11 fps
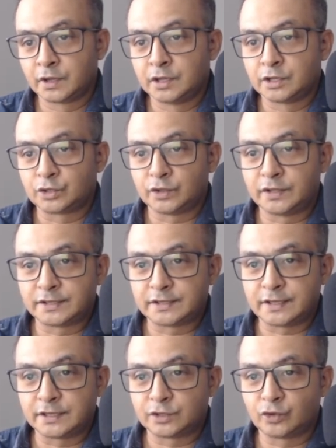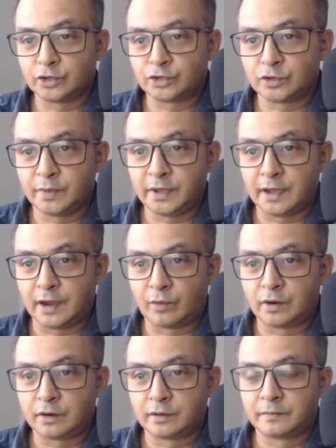So this is going to be
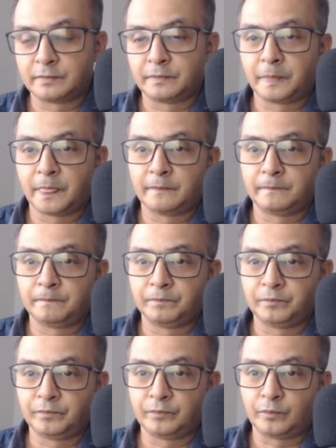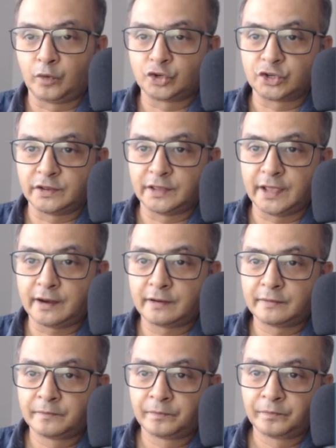our portion
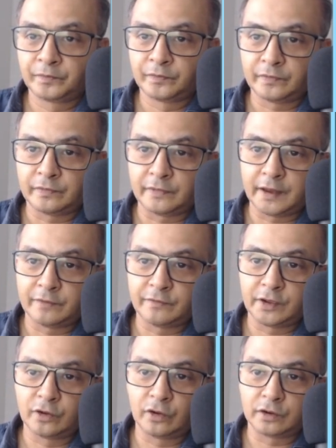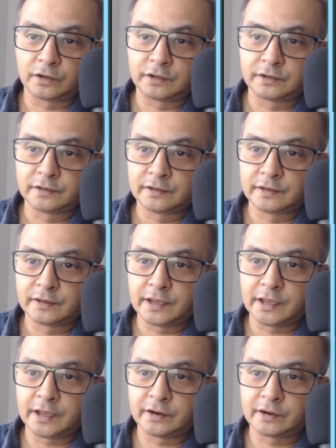there. Then we got
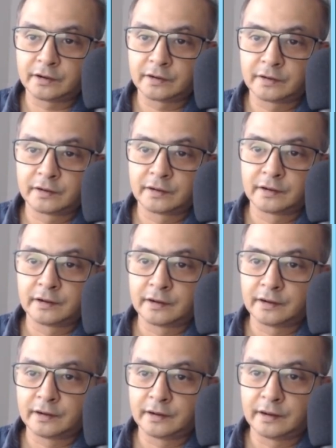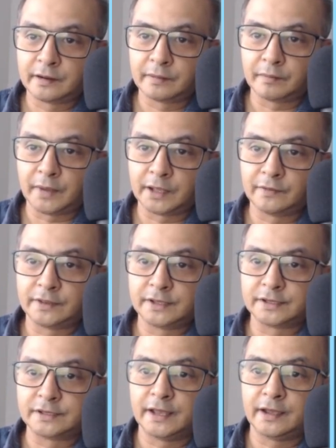here, by the way,
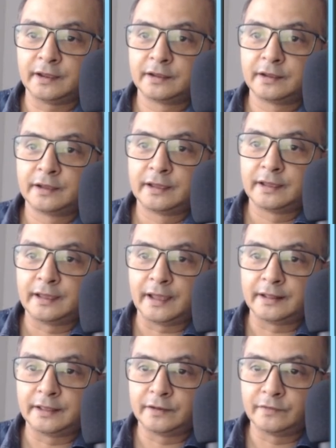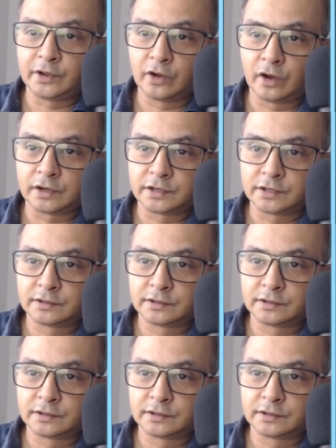this is there, and then we got